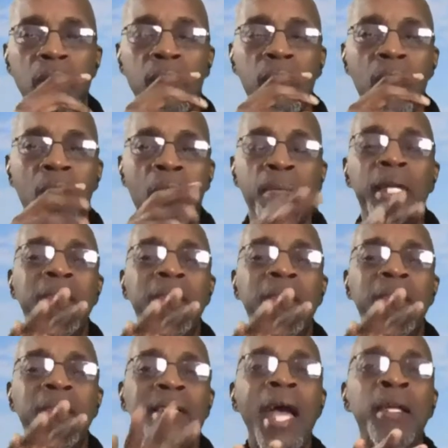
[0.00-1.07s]
I'm
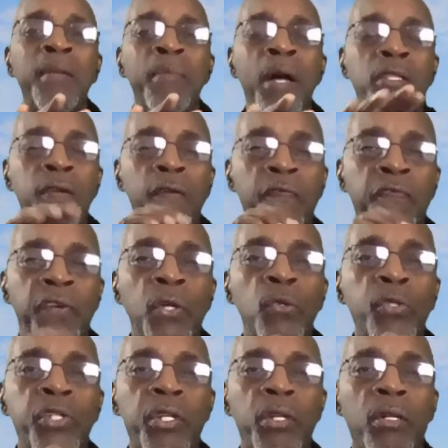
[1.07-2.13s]
excited about the
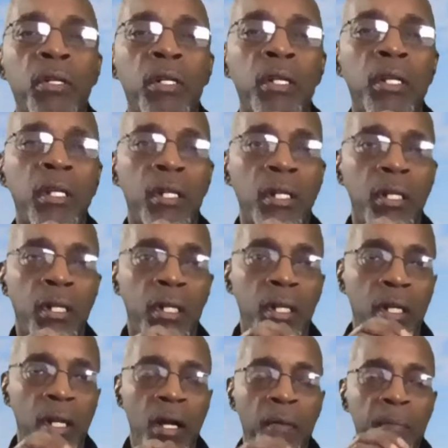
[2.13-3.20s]
future
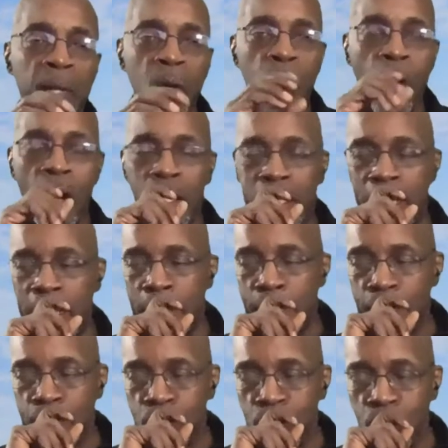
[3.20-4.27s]
of Milwaukee.
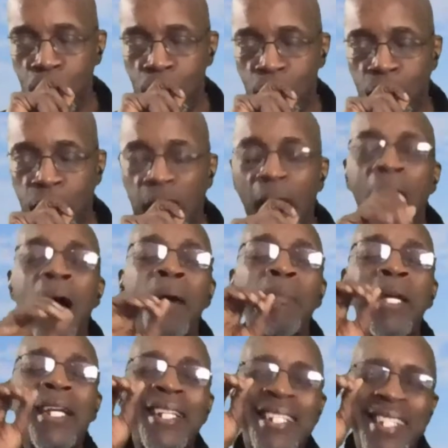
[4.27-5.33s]
I'm
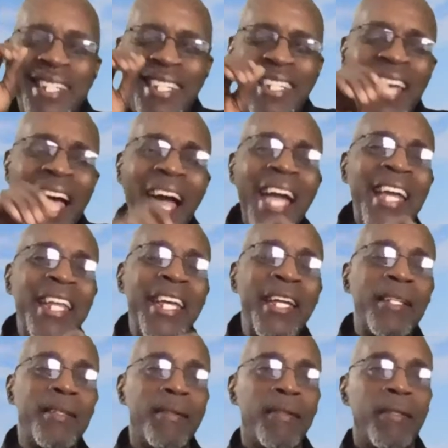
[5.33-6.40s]
excited
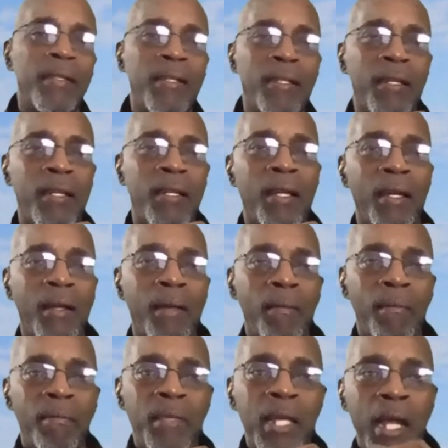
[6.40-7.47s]

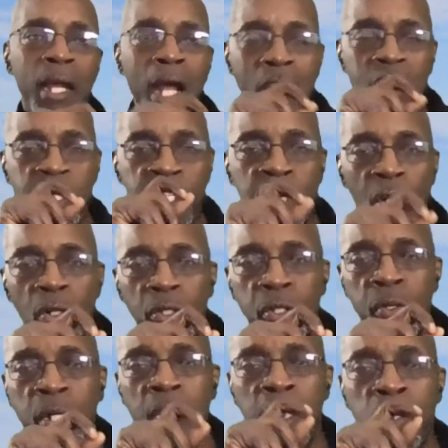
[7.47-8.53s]
that our
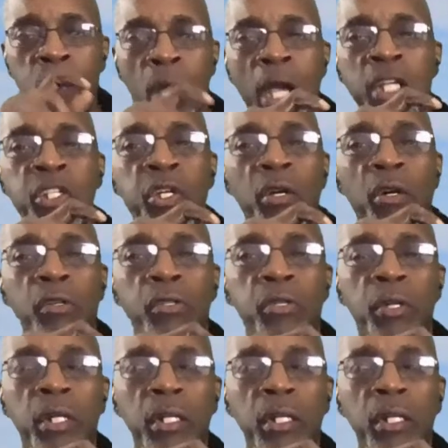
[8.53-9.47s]
children and grandchildren